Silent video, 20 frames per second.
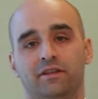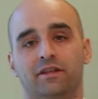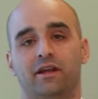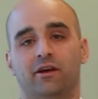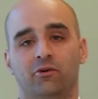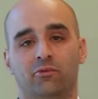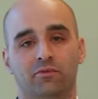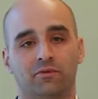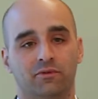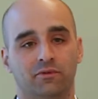it
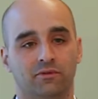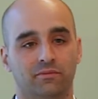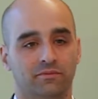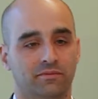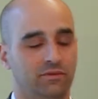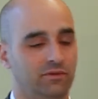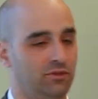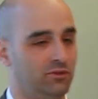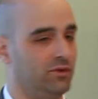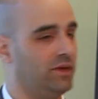helpful.
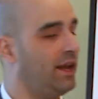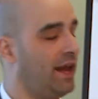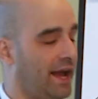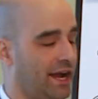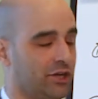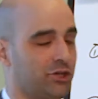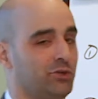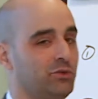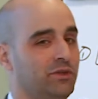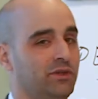You can
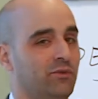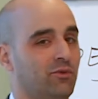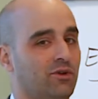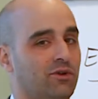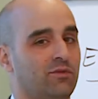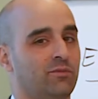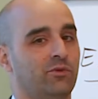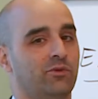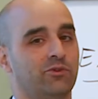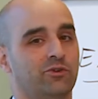actually work
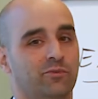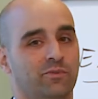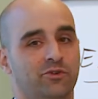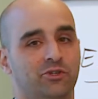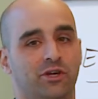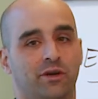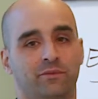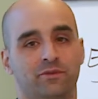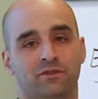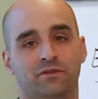remote in your
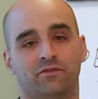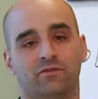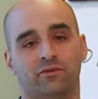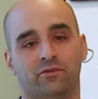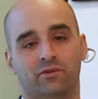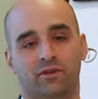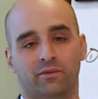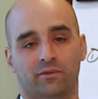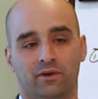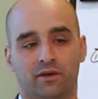pajamas if you
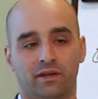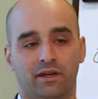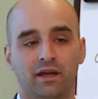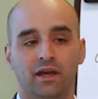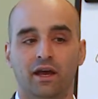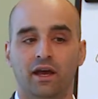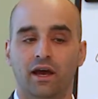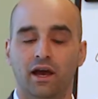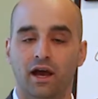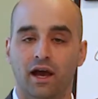really want.
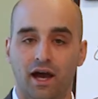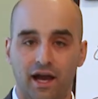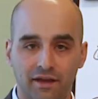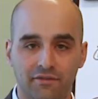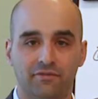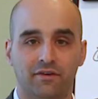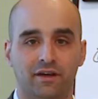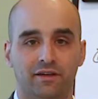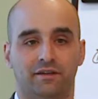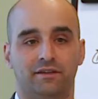I
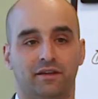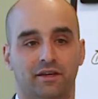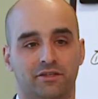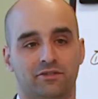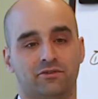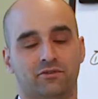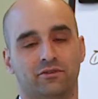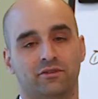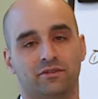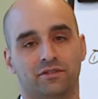find it
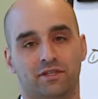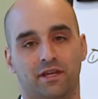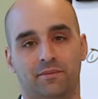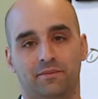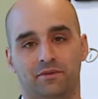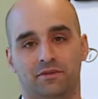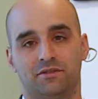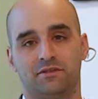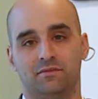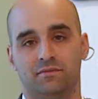nicer to step
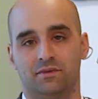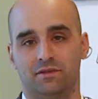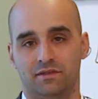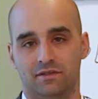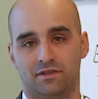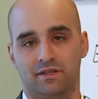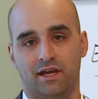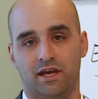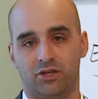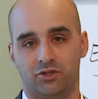into some
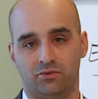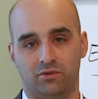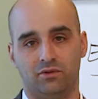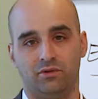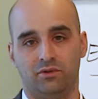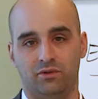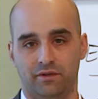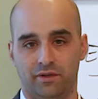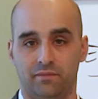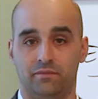business casual
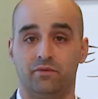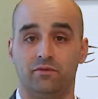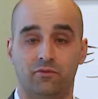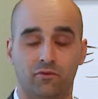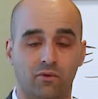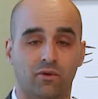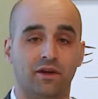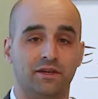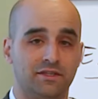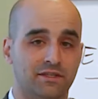clothing
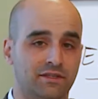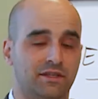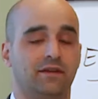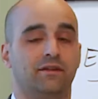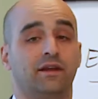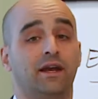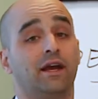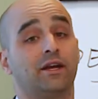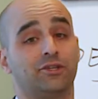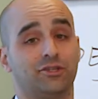before I sit down
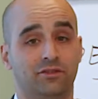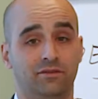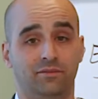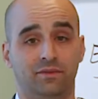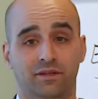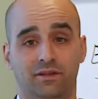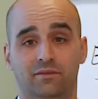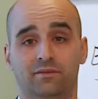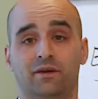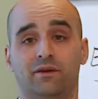to actually
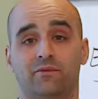begin my